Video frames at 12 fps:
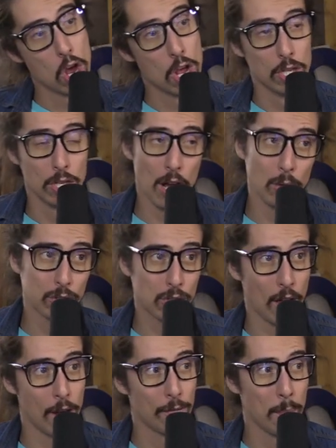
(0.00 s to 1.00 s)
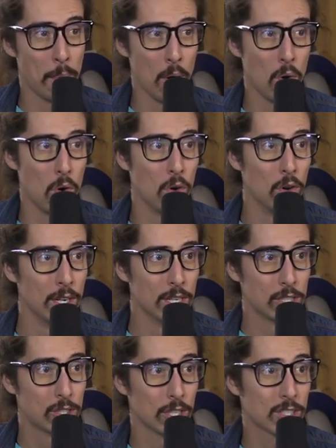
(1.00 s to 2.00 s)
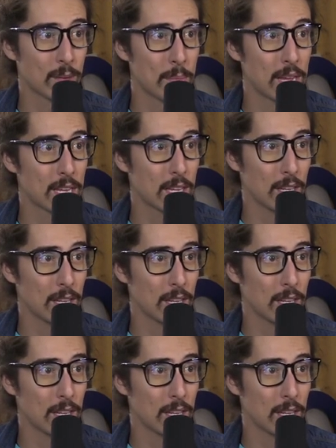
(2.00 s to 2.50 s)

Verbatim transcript: uh, outside of the pole, just to make